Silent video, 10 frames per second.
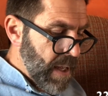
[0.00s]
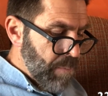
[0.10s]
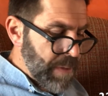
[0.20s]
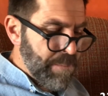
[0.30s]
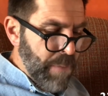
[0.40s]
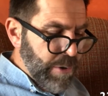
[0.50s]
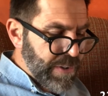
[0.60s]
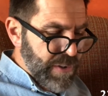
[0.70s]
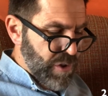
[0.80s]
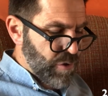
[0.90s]
but
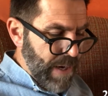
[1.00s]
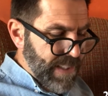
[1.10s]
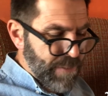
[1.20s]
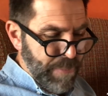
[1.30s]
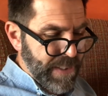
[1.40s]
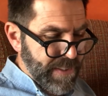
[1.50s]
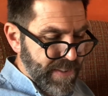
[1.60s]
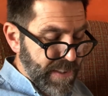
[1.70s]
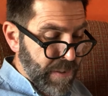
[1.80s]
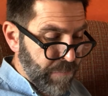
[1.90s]
most straight species
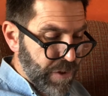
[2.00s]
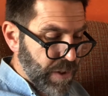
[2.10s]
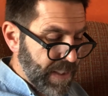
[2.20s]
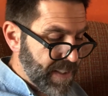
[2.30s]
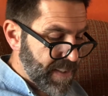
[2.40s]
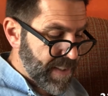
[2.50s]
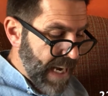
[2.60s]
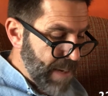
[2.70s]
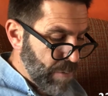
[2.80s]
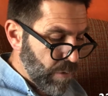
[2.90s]
are sufficiently
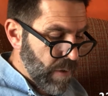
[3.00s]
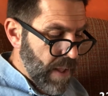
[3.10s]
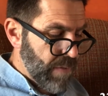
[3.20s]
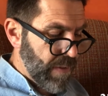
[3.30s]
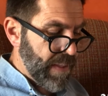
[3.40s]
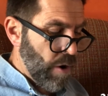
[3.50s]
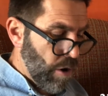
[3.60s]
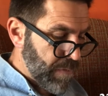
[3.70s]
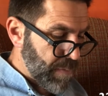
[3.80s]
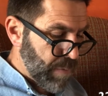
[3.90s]
stable that their
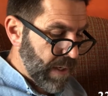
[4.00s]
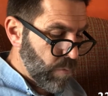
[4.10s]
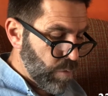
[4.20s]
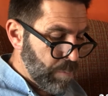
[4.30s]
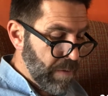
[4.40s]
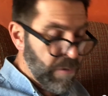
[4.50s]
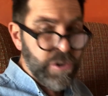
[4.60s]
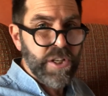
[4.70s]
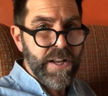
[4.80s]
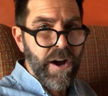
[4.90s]
offspring will be
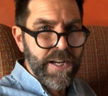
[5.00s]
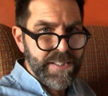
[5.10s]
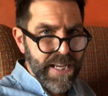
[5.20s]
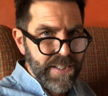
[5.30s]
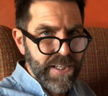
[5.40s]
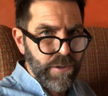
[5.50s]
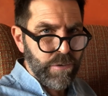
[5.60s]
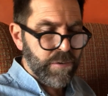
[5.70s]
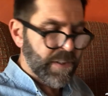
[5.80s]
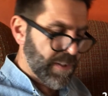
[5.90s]
virtually identical
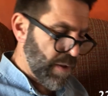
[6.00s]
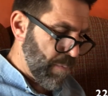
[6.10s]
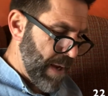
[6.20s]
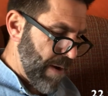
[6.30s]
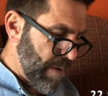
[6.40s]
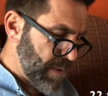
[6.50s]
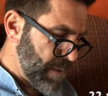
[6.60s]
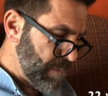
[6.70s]
to the parent.